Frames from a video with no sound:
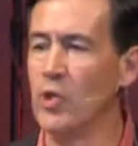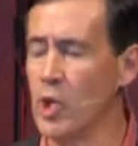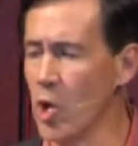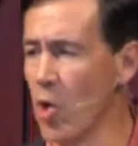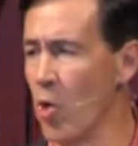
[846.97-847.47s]

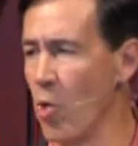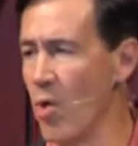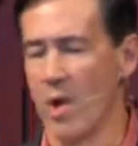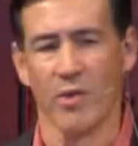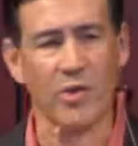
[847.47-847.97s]

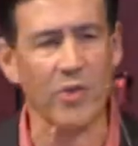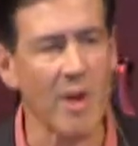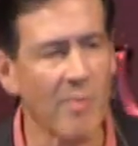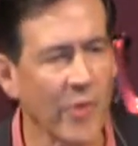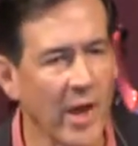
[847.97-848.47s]
do
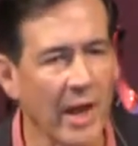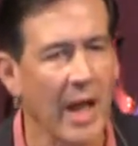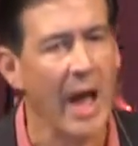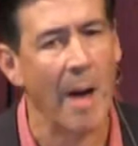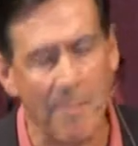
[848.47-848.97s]
something
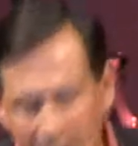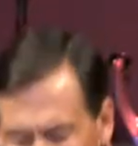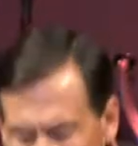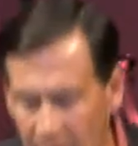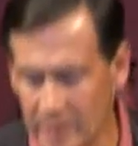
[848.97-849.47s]

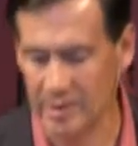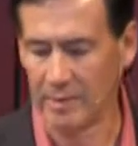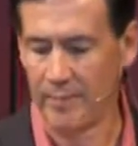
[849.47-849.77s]
about it.